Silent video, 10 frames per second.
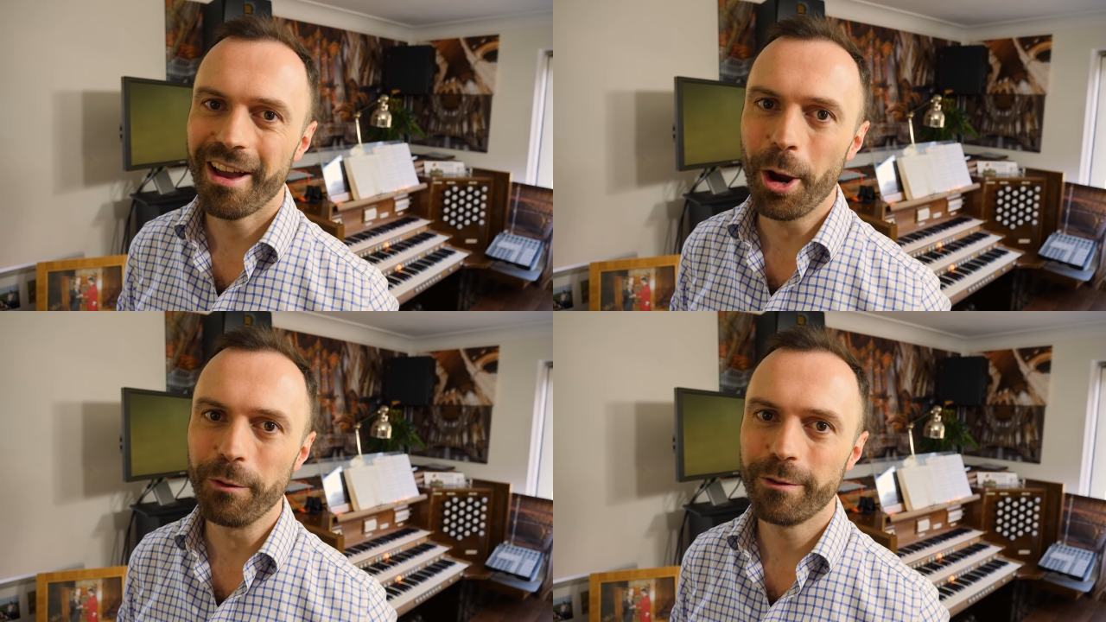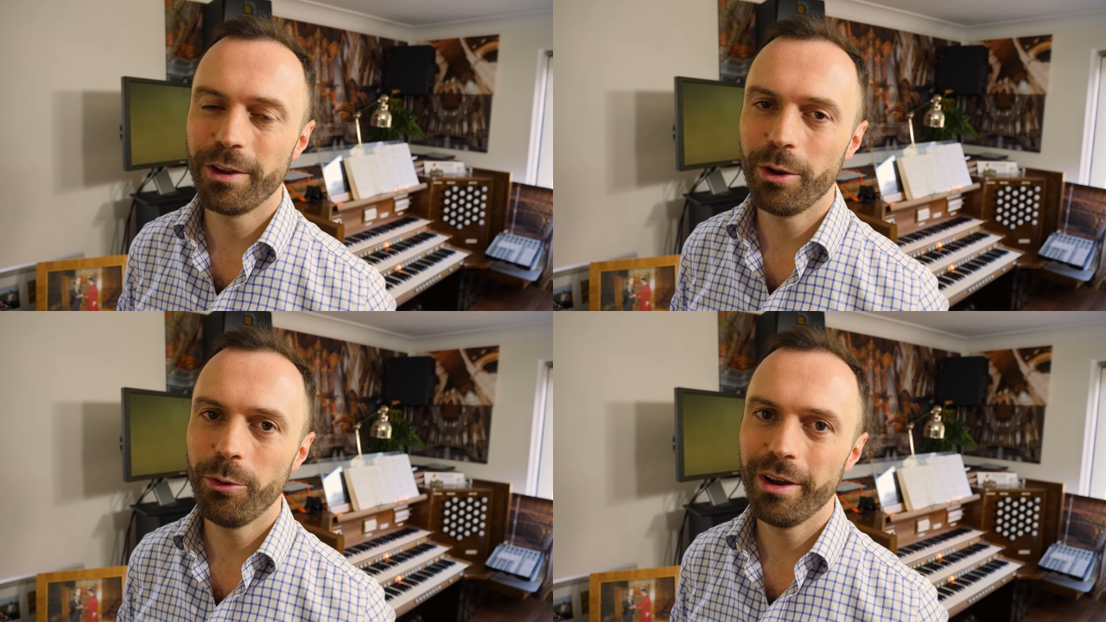
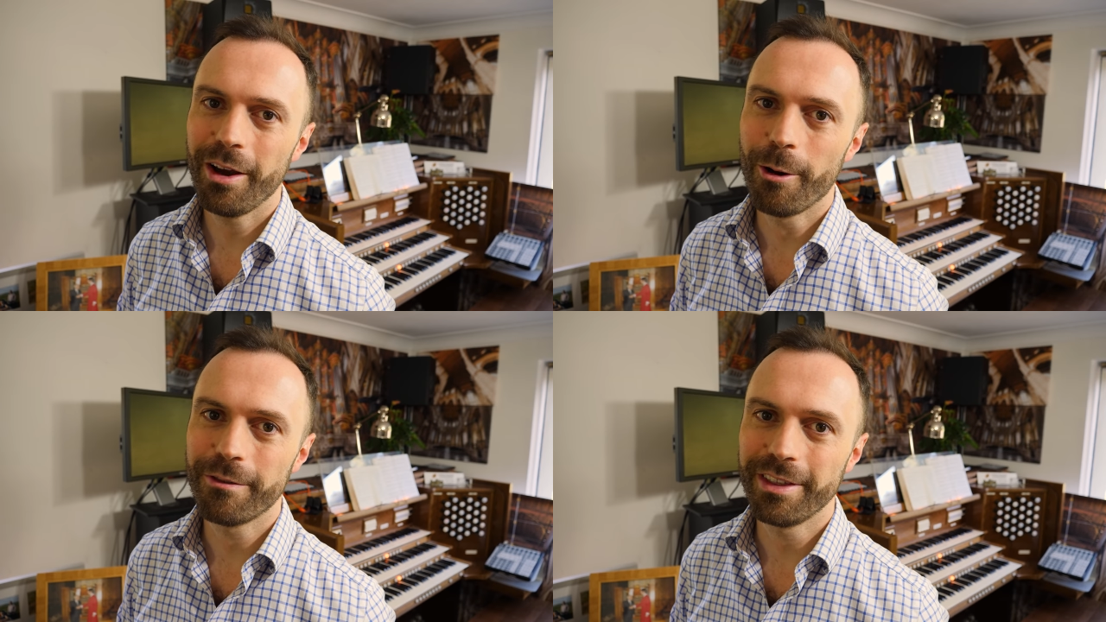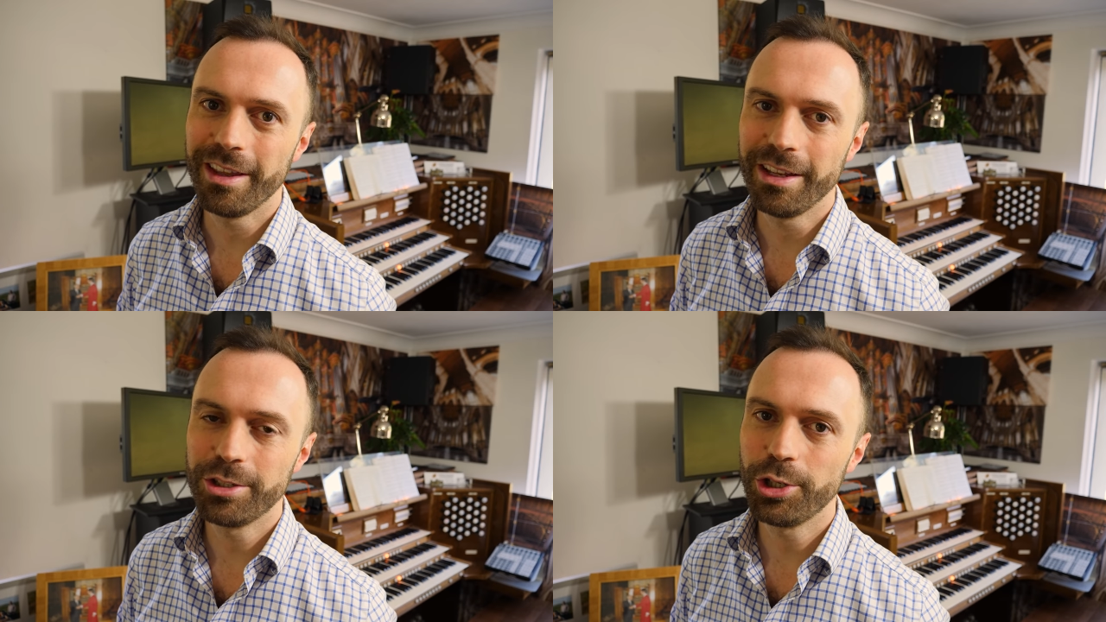overview of
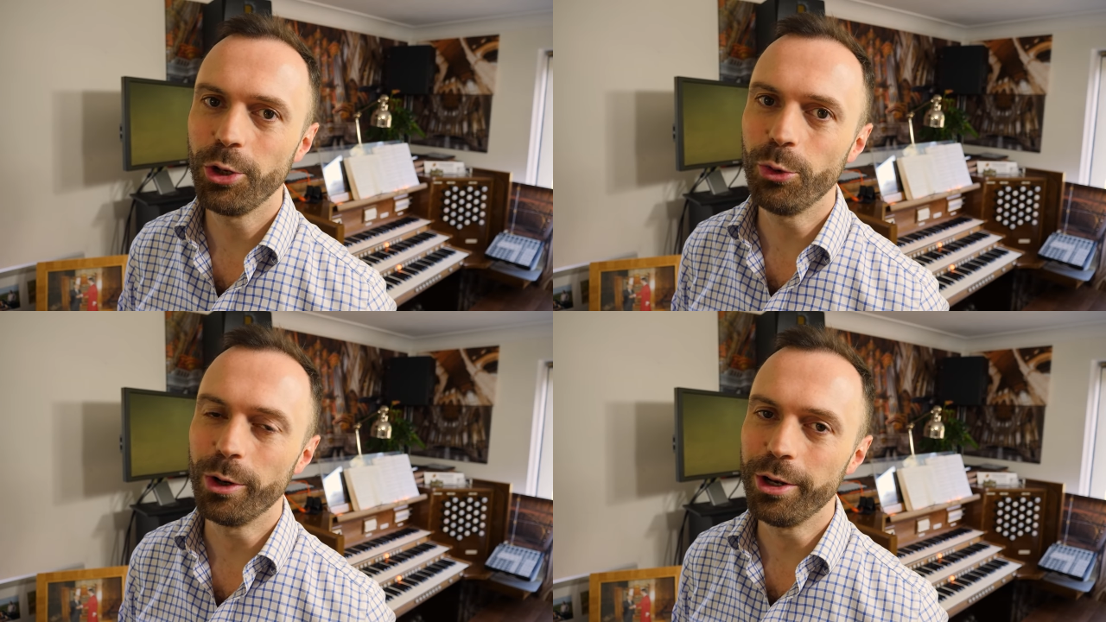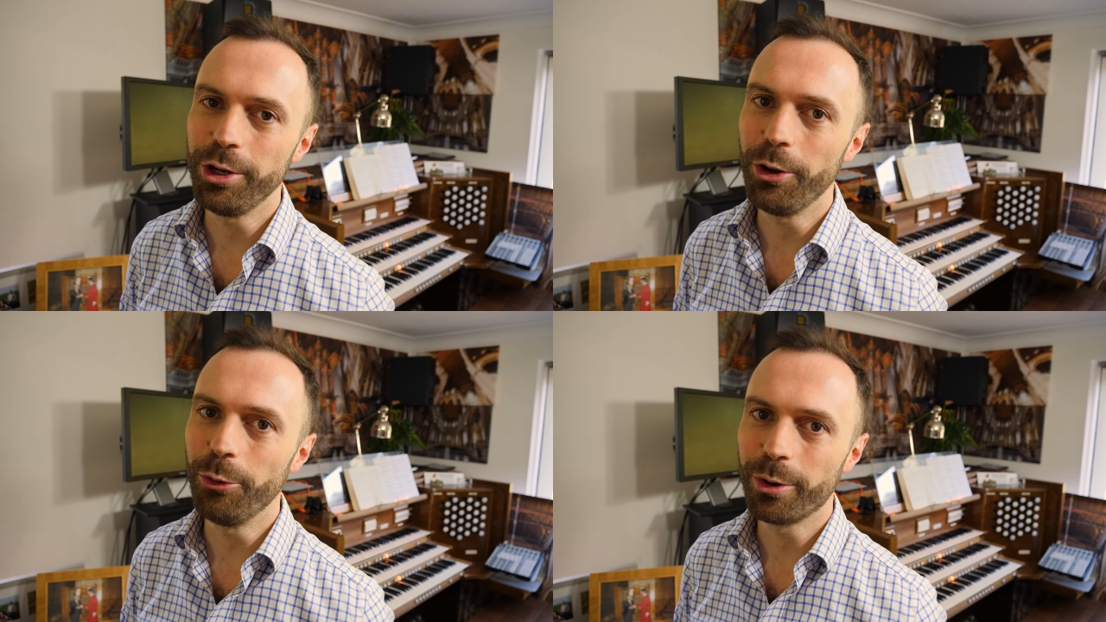the two
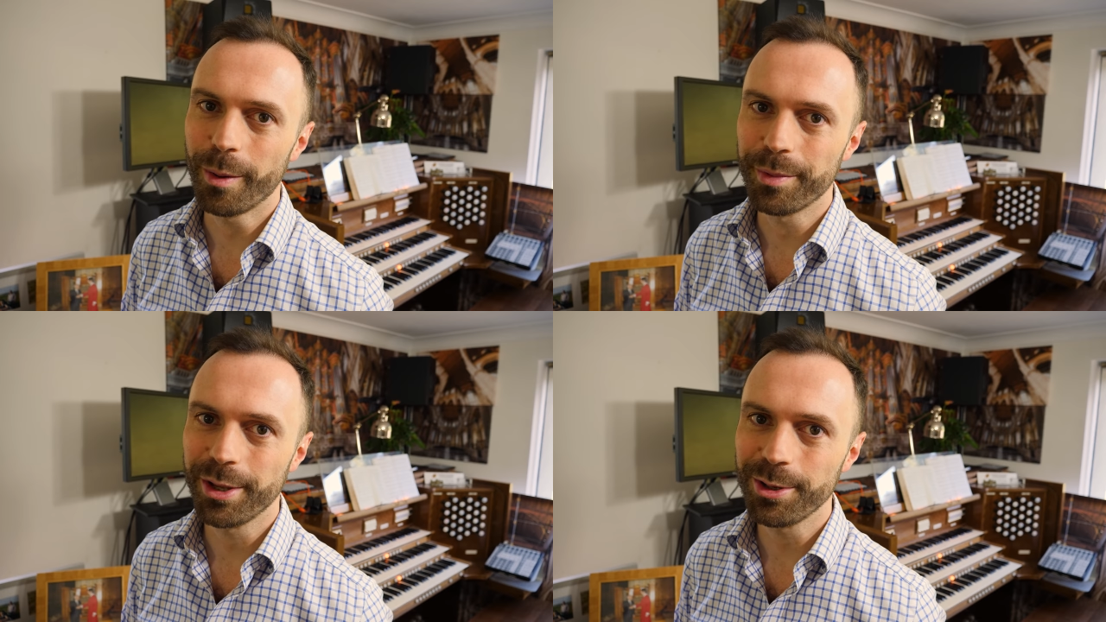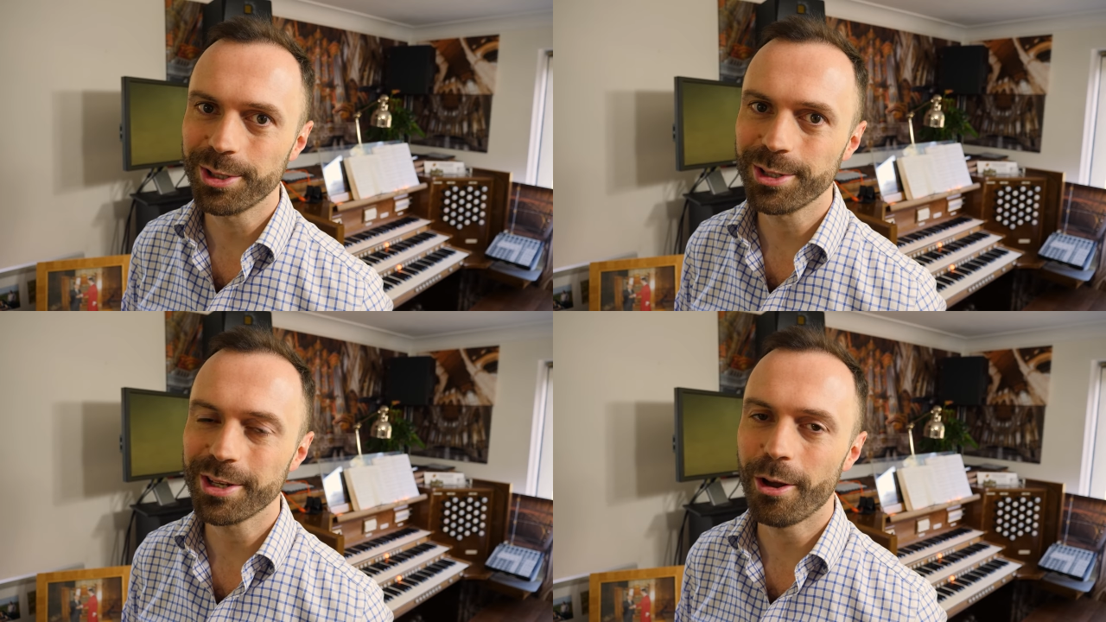new
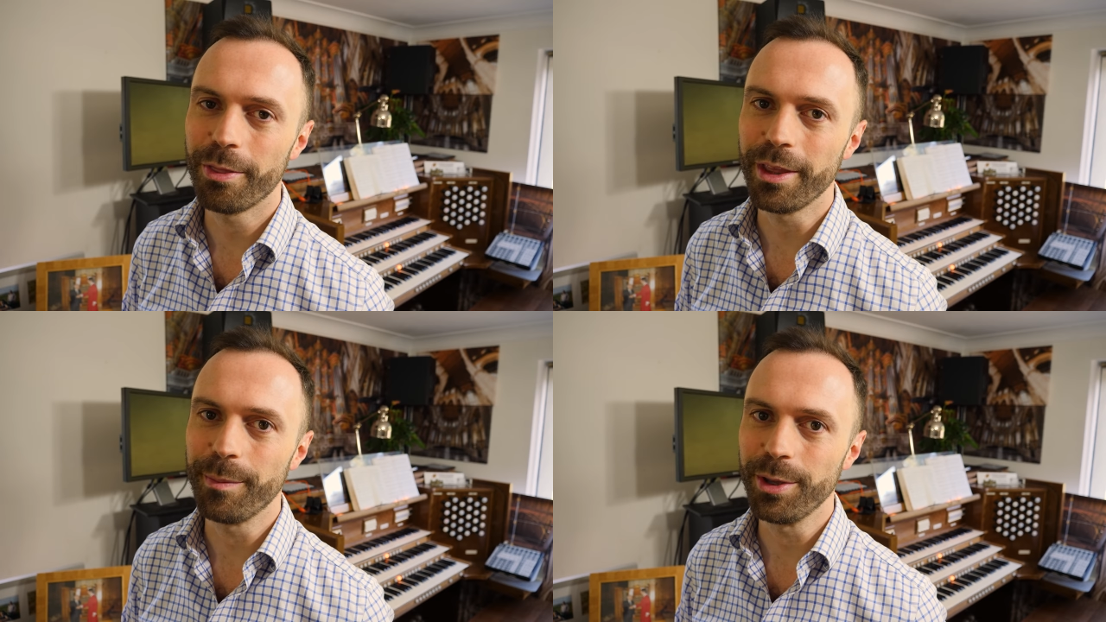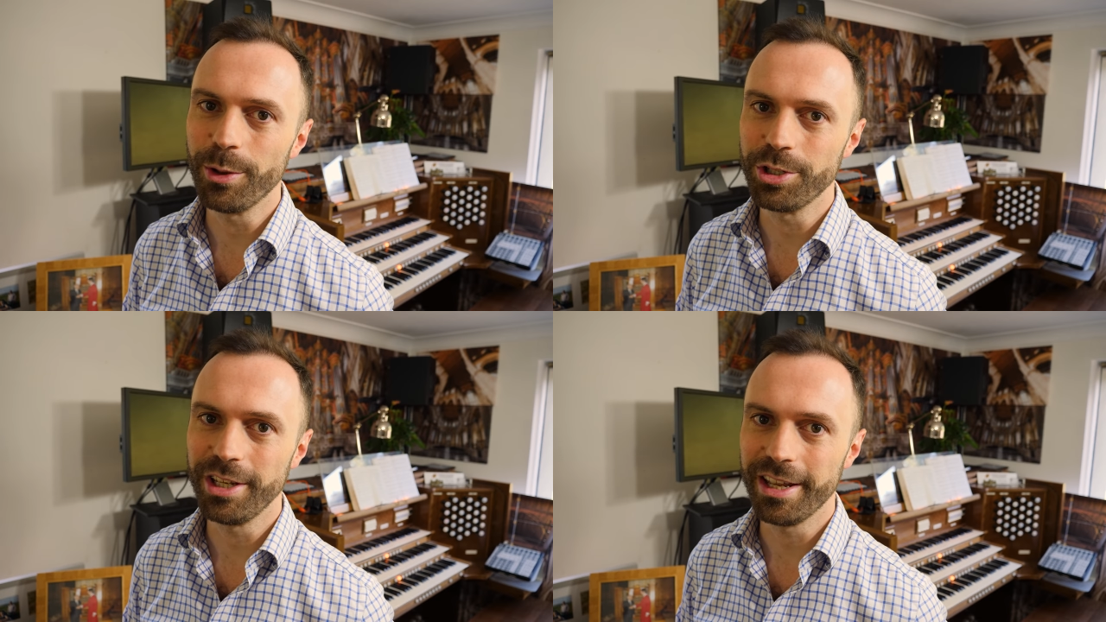computers on the
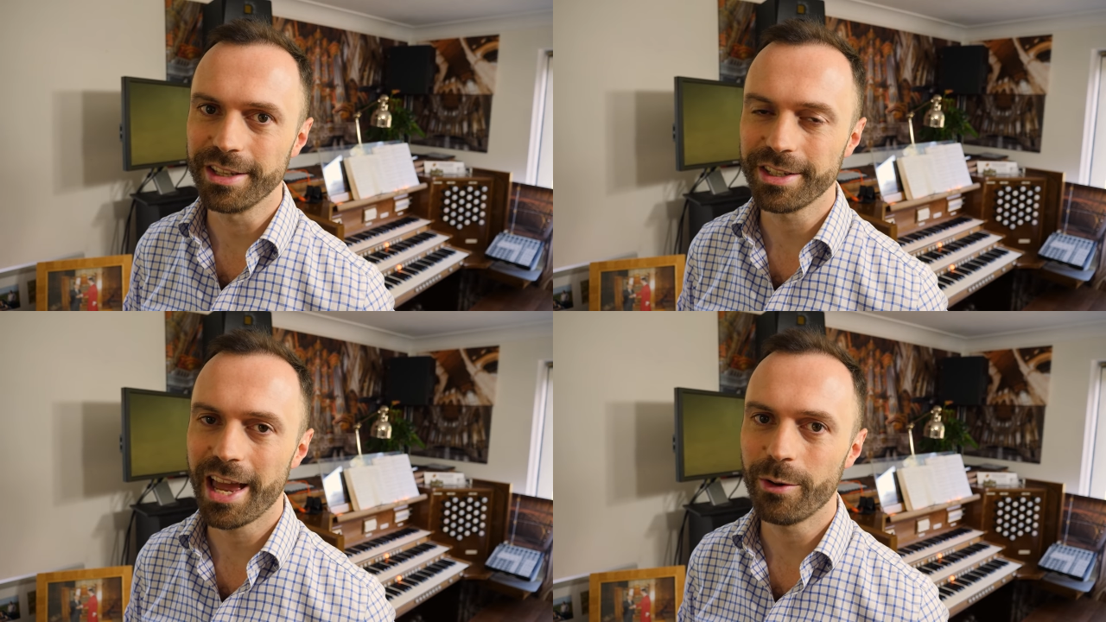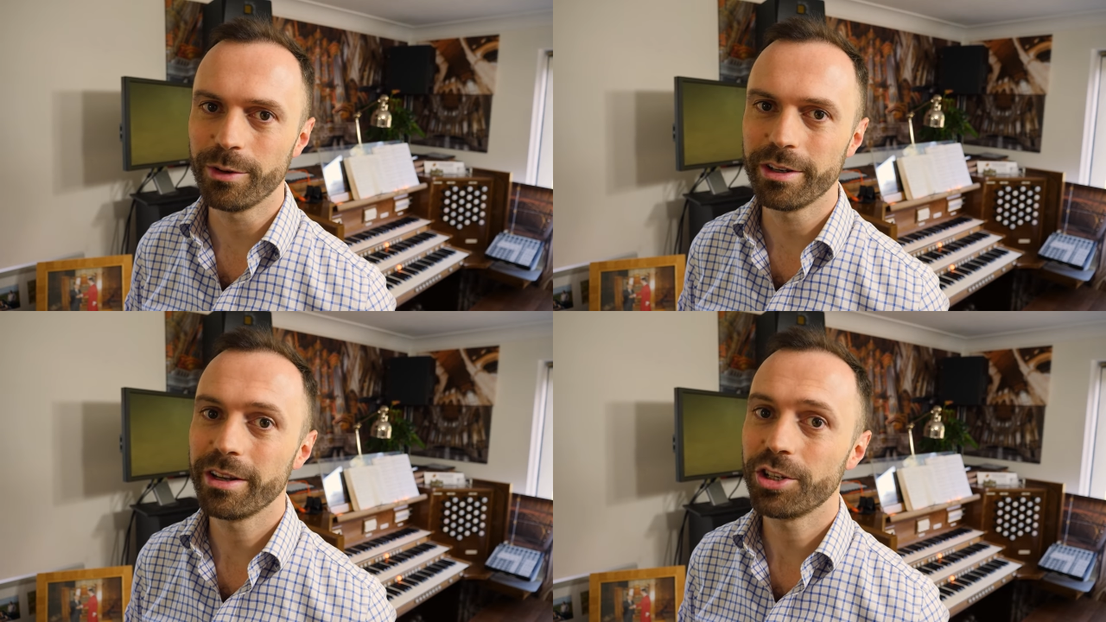Beauty in
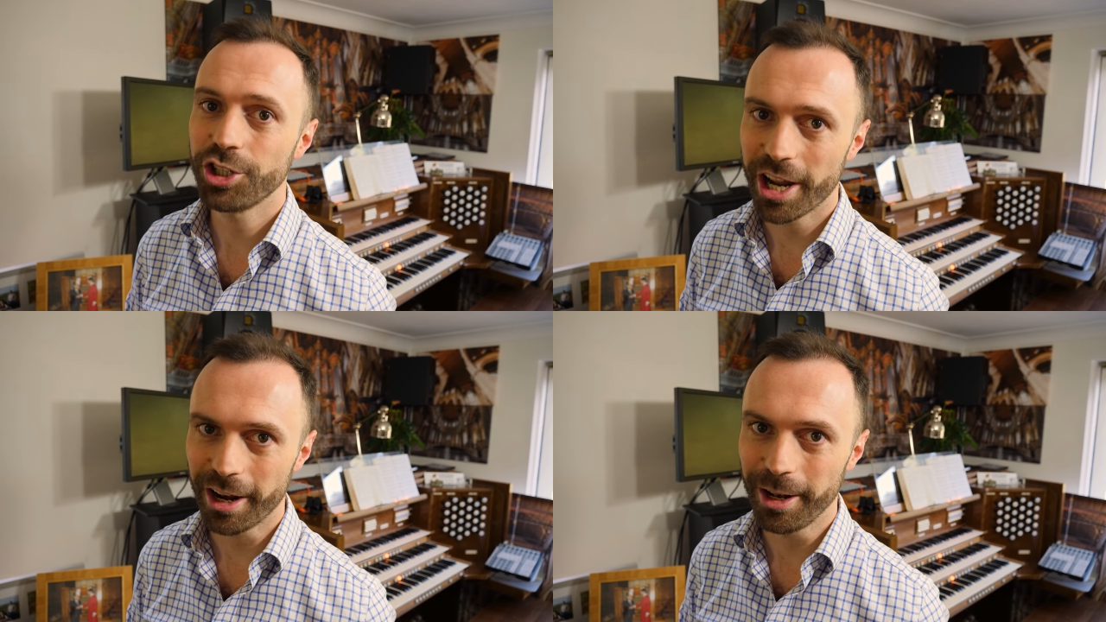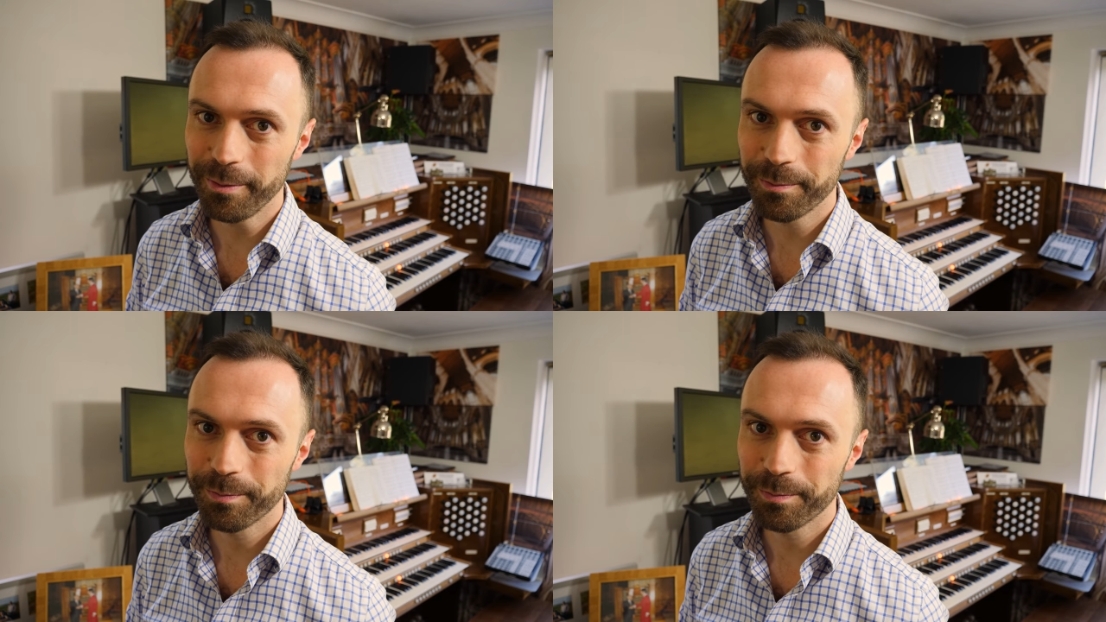Sound channel.